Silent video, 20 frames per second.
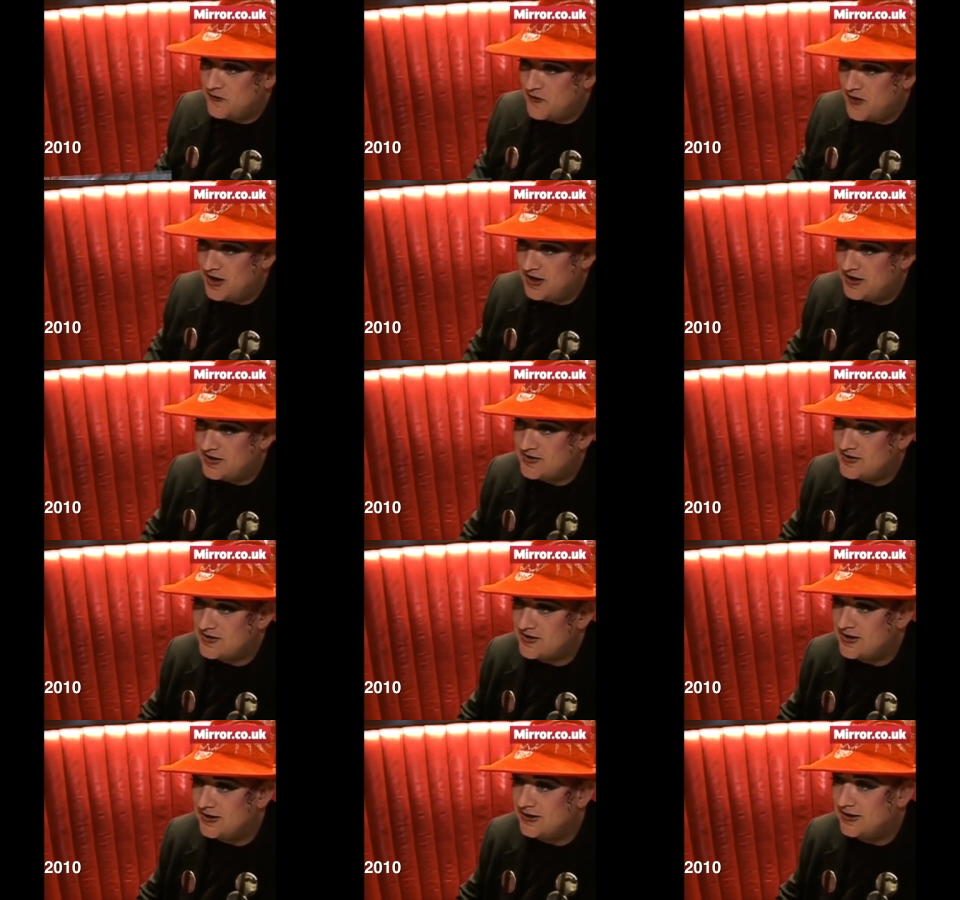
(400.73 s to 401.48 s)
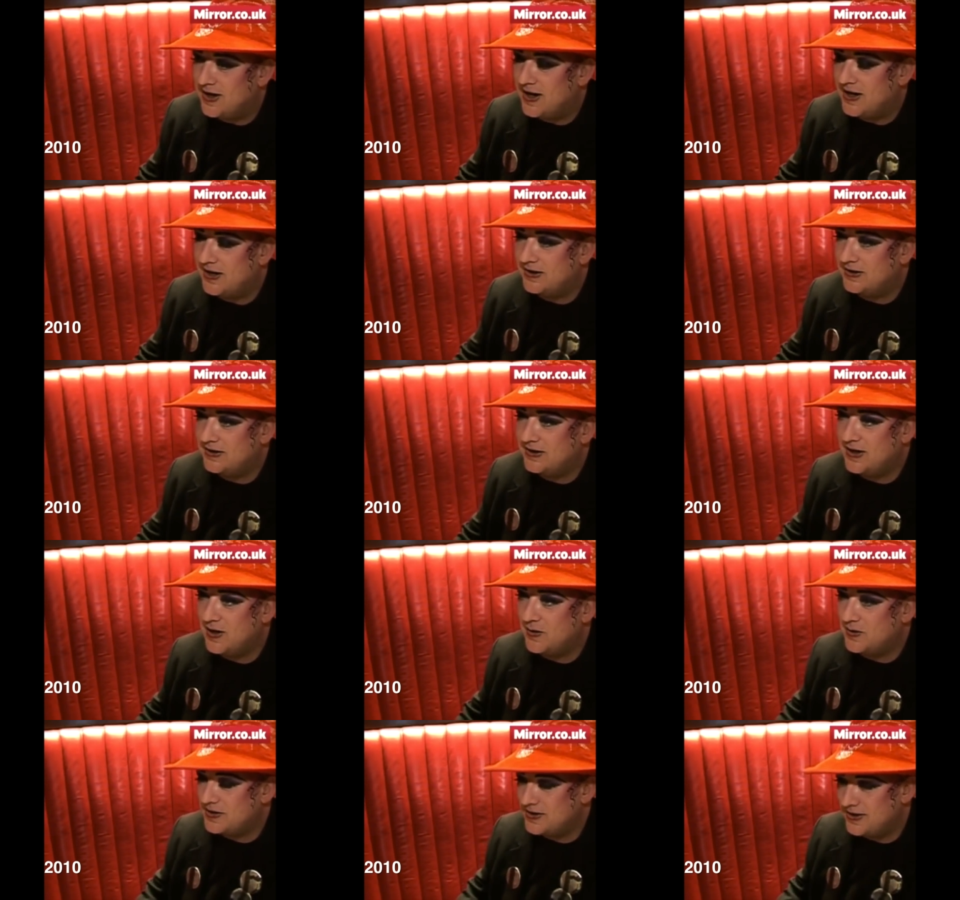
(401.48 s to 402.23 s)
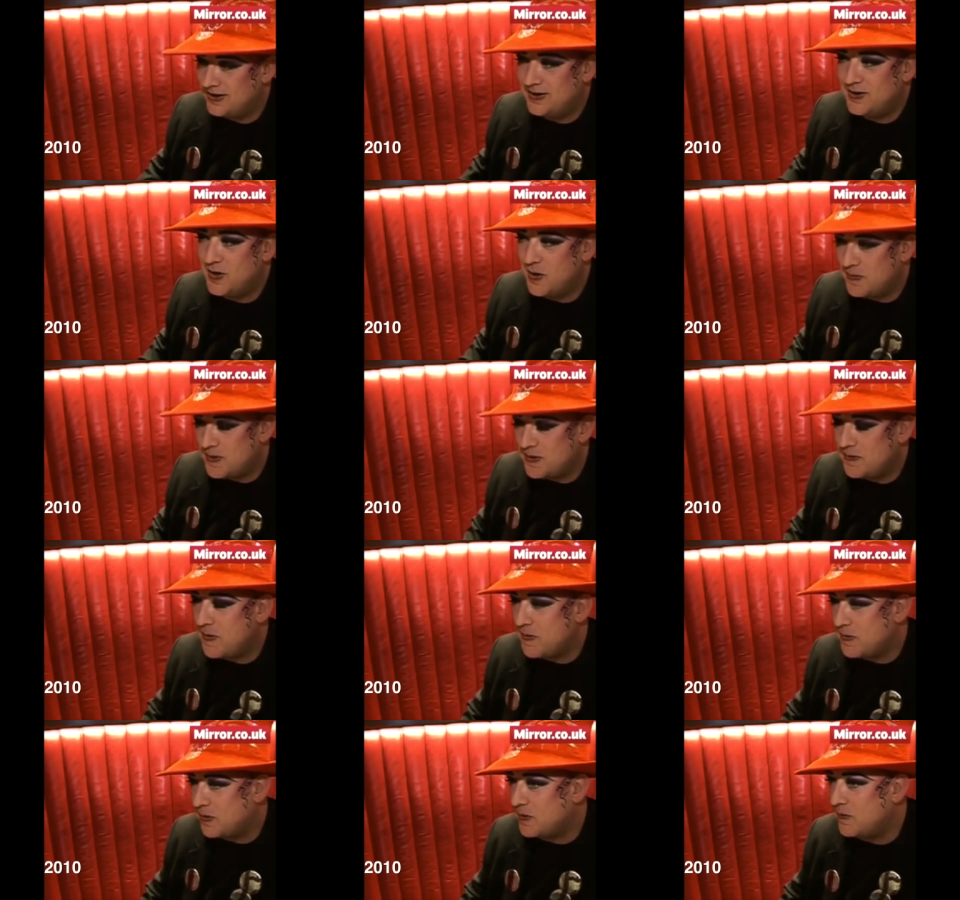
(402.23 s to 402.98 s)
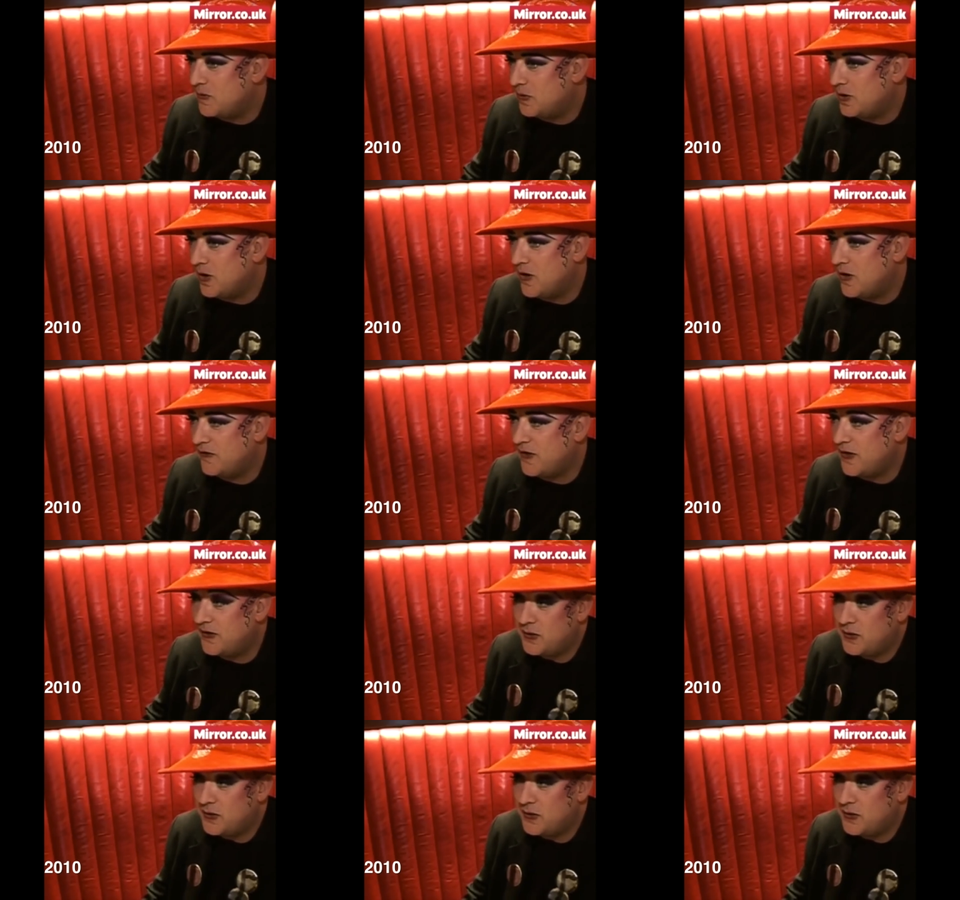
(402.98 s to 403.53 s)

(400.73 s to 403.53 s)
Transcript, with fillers: face, and, and you know, it, not many people can pull it off.